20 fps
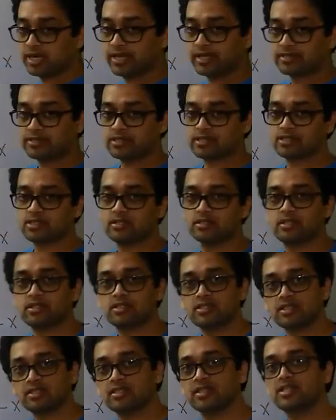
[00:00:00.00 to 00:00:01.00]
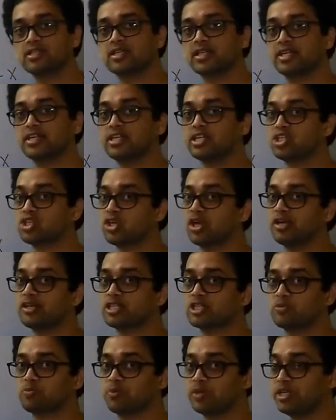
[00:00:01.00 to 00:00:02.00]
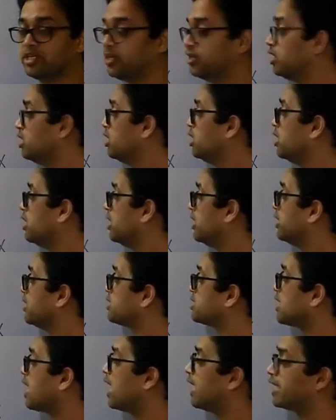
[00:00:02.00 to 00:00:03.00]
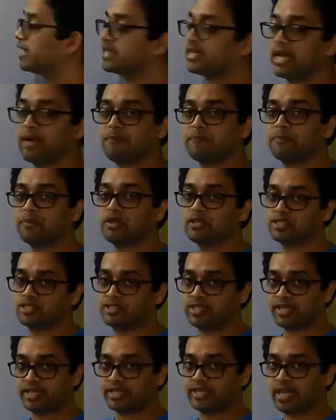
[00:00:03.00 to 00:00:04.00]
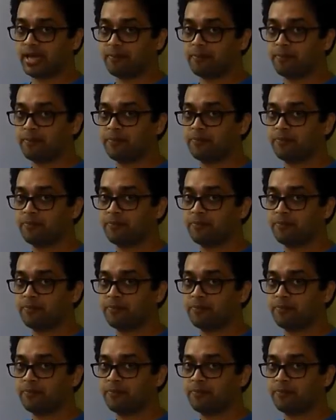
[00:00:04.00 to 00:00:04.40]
like this. This is its initial speed. It is I cap plus j cap.